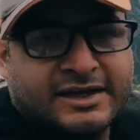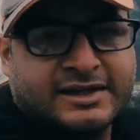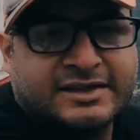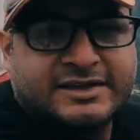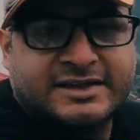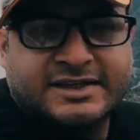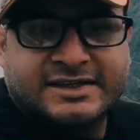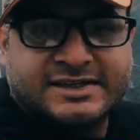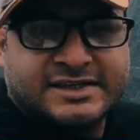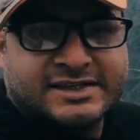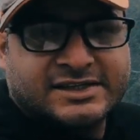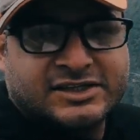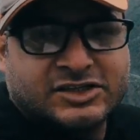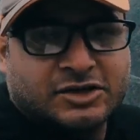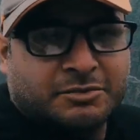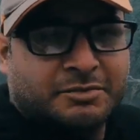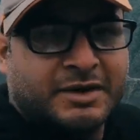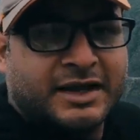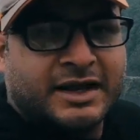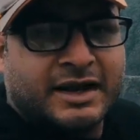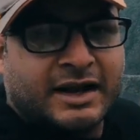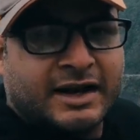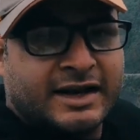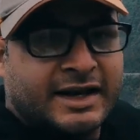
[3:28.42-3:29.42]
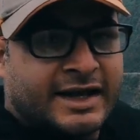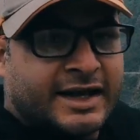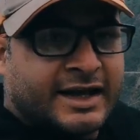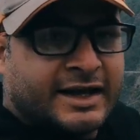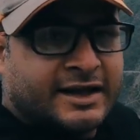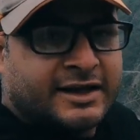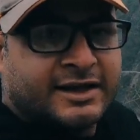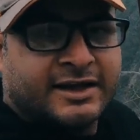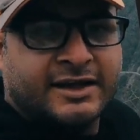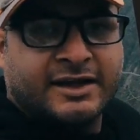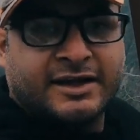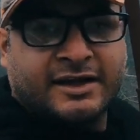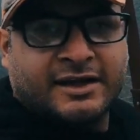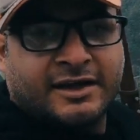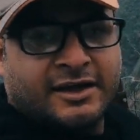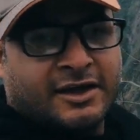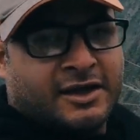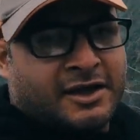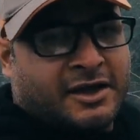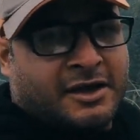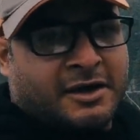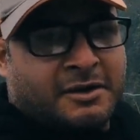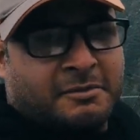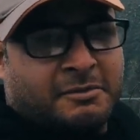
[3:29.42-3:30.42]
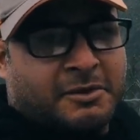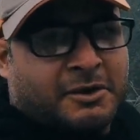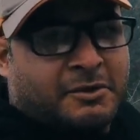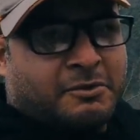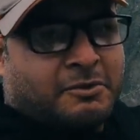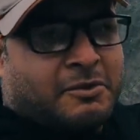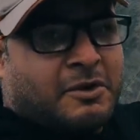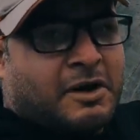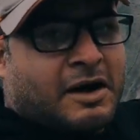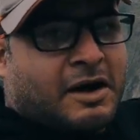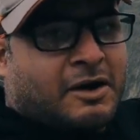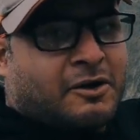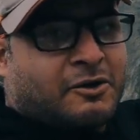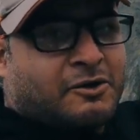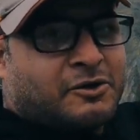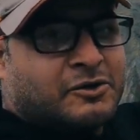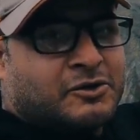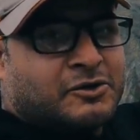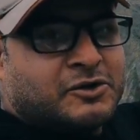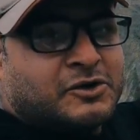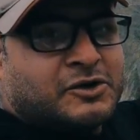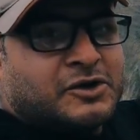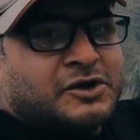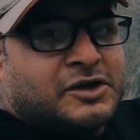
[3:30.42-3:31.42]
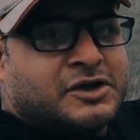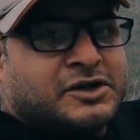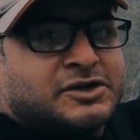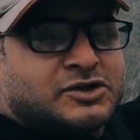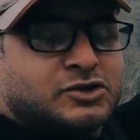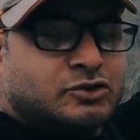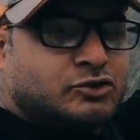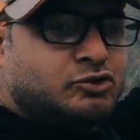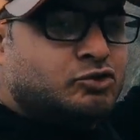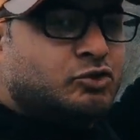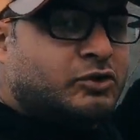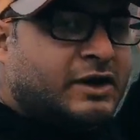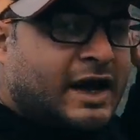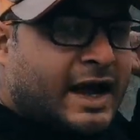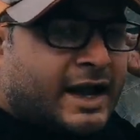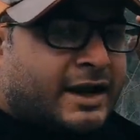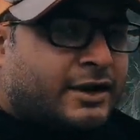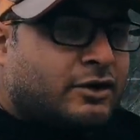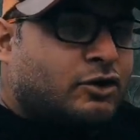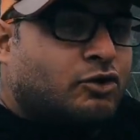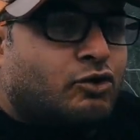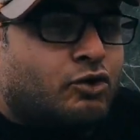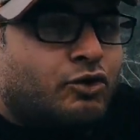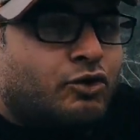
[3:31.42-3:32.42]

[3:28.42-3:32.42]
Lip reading: this is Jumeirah Lake. But wow. So you can go